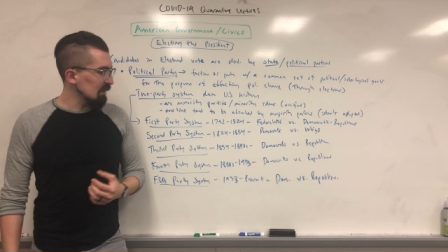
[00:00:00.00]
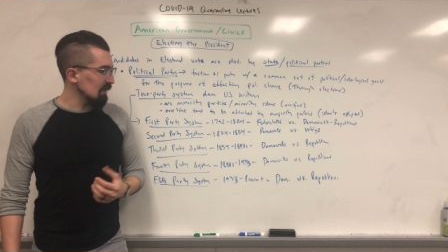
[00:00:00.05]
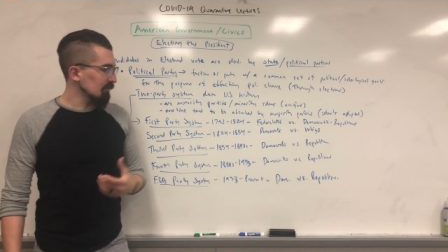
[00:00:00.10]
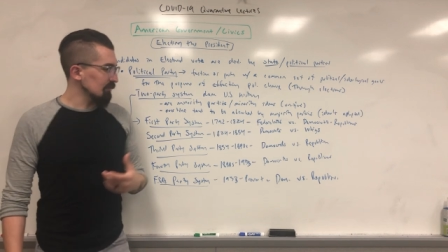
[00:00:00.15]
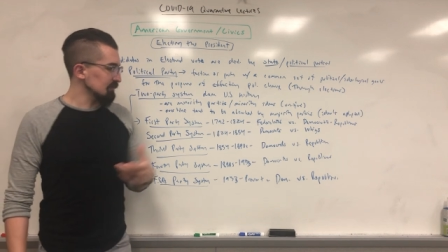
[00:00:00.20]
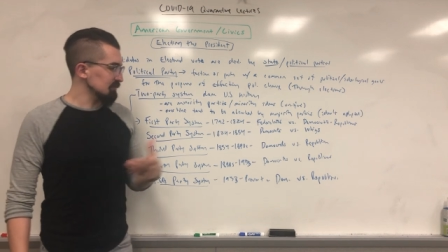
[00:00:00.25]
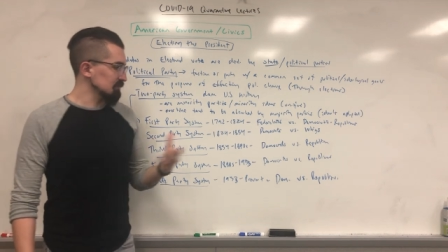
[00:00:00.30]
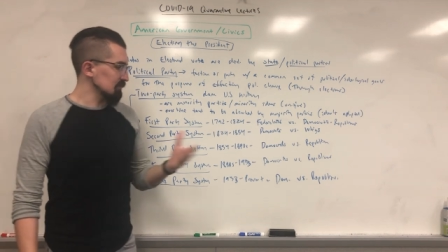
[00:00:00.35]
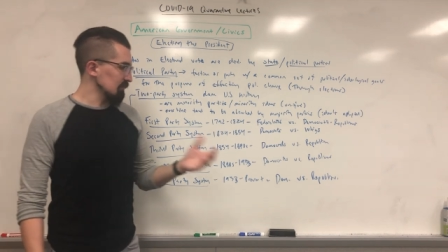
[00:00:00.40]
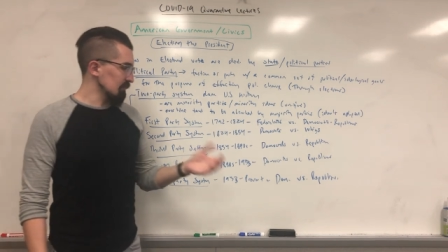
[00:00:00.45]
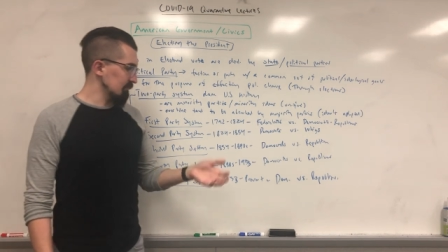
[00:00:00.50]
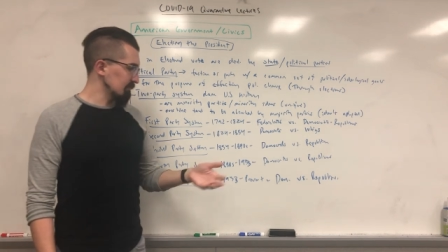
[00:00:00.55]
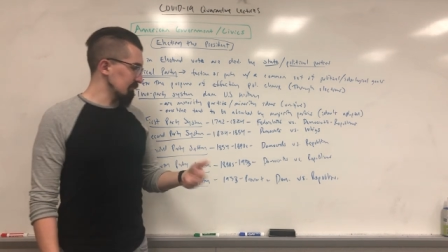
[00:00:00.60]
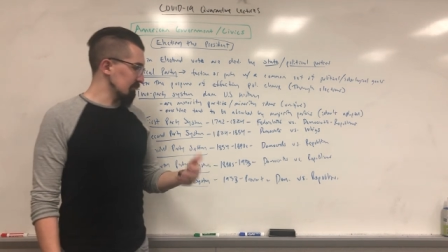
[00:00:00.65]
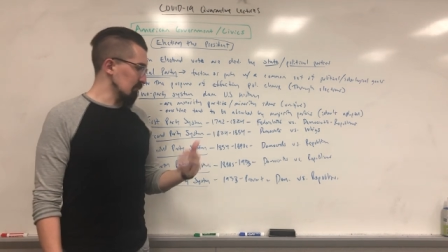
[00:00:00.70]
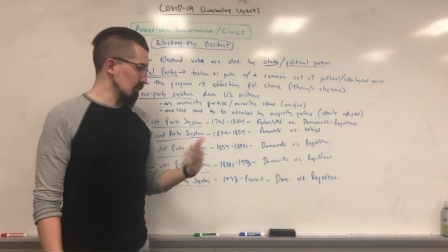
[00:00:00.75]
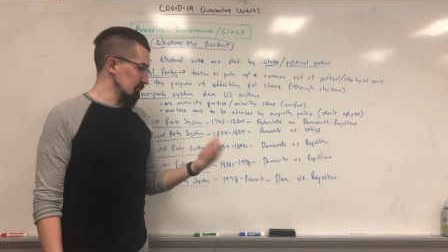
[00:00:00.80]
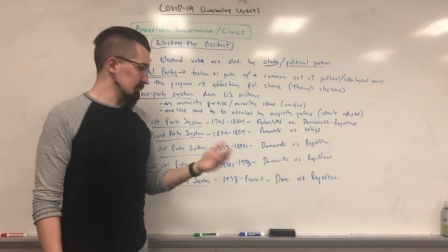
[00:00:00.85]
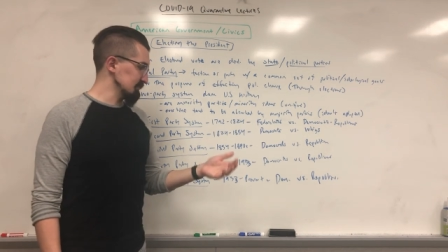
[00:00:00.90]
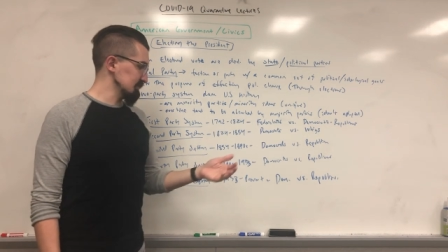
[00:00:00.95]
which sort of
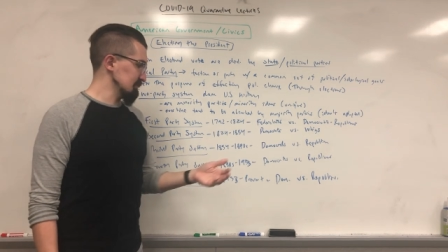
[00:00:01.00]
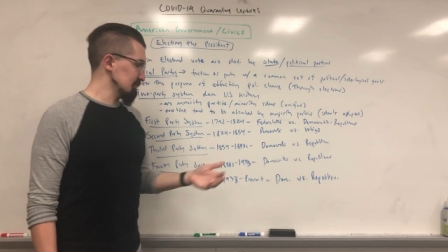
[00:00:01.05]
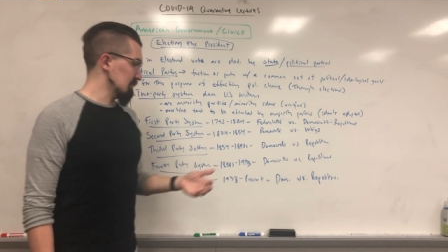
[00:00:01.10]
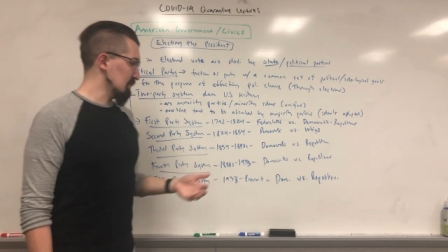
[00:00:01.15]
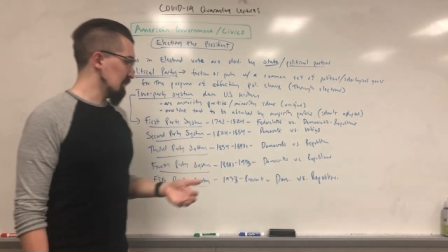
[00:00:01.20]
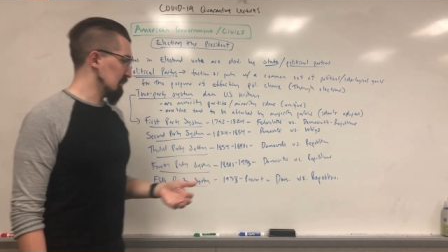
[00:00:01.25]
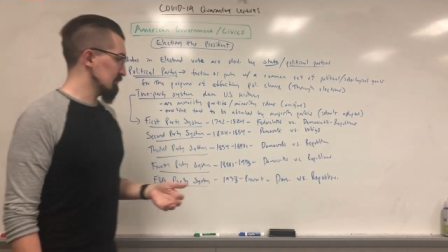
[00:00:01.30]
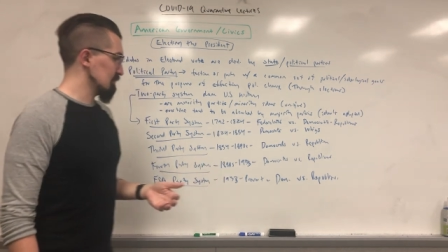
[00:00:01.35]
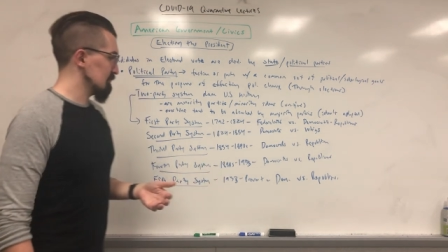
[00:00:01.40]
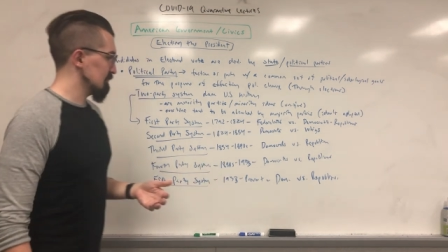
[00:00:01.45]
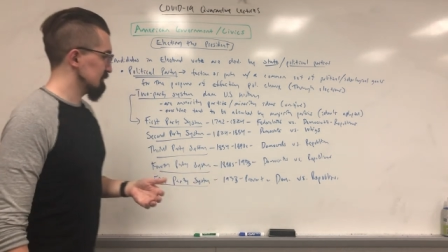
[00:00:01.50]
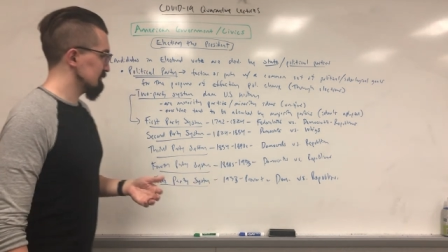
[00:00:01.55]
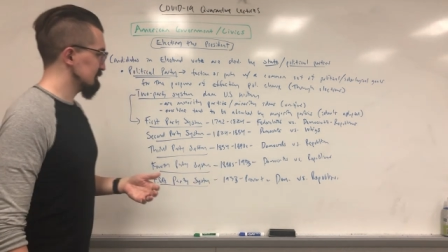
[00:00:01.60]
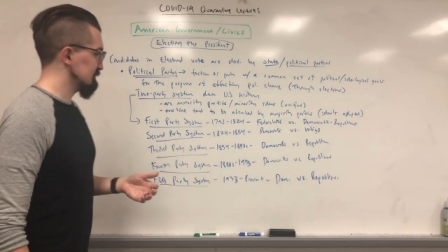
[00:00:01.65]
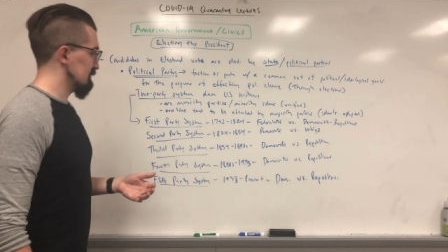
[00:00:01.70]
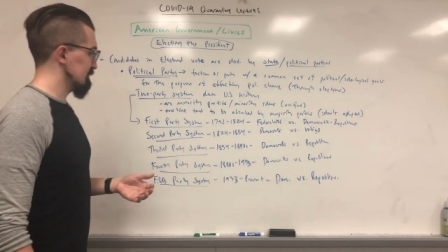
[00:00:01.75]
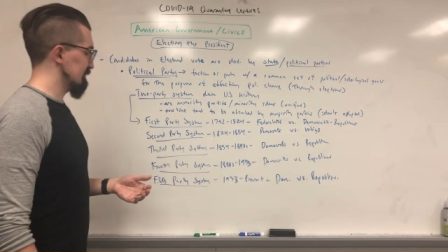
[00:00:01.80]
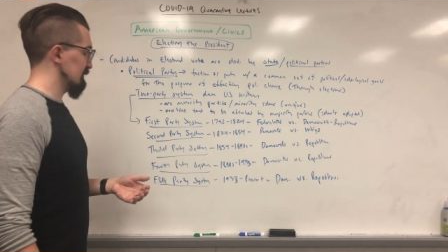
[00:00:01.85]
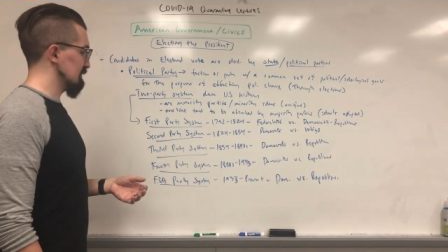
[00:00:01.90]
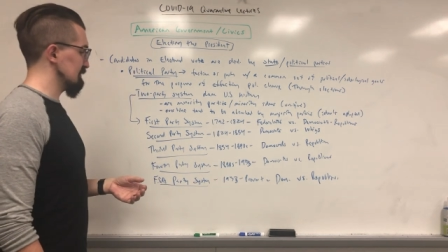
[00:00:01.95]
formed the modern
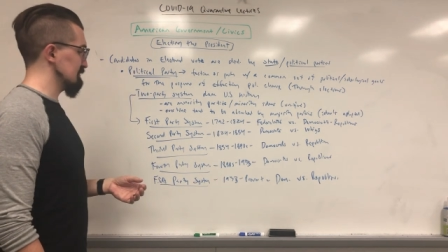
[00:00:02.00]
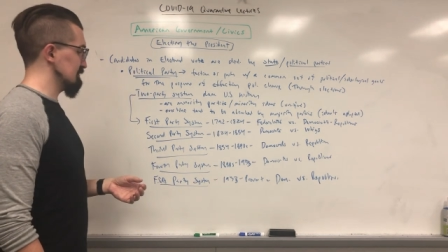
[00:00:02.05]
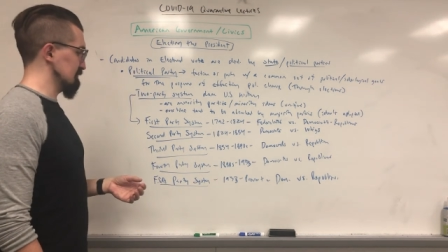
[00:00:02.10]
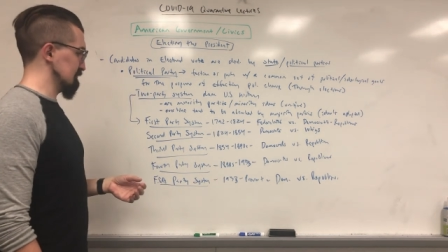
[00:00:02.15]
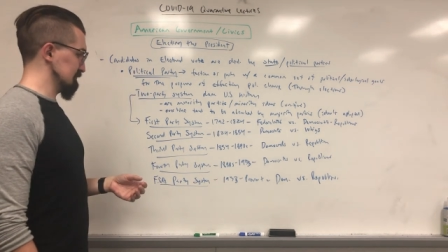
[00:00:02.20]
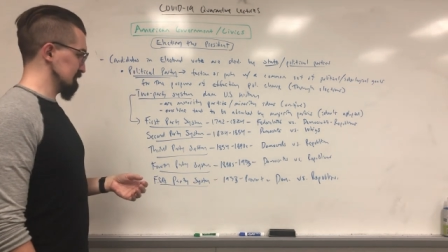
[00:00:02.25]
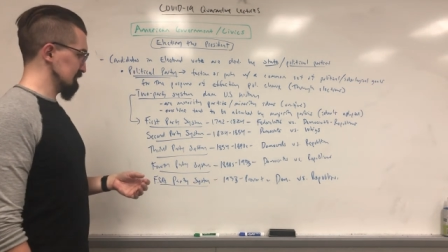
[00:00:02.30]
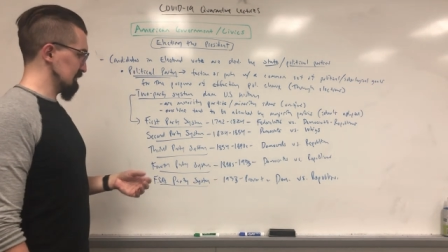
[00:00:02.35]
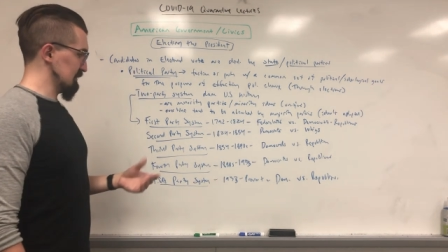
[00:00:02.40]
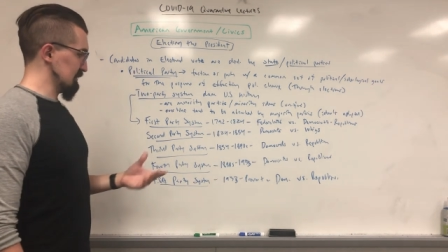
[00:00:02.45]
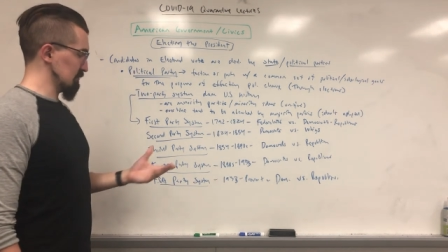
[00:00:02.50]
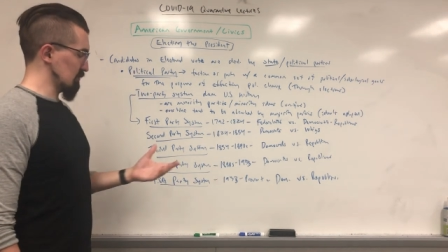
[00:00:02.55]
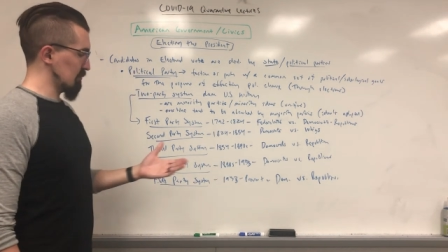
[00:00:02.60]
set of ideals. And the